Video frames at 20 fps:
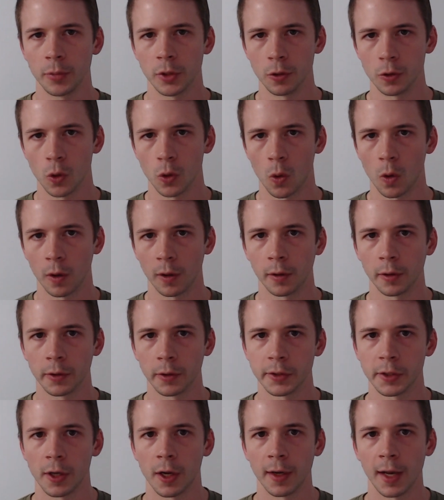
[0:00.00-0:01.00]

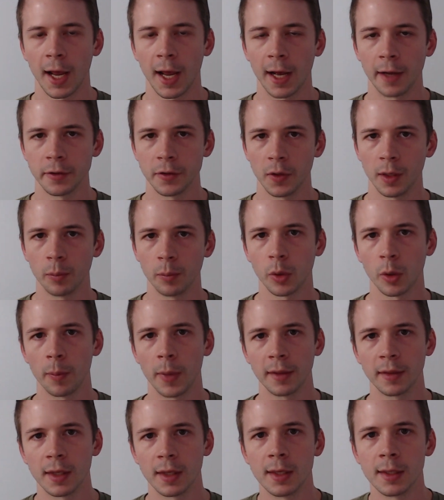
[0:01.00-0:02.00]
tutorials on how to
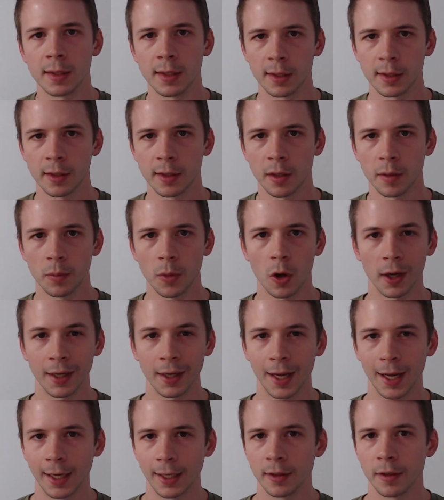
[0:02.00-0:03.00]
implement this system on
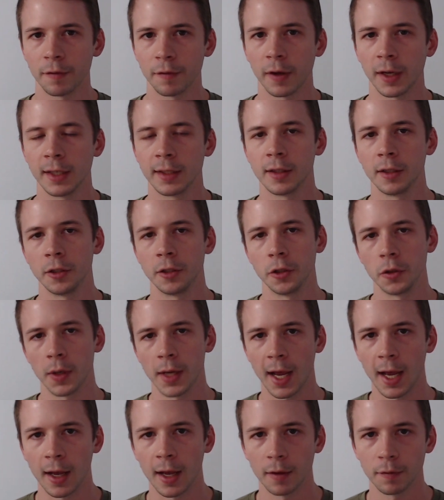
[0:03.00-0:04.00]
any device that you
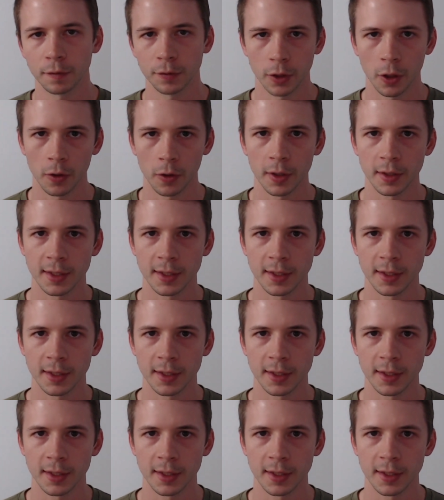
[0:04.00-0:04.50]
have, go to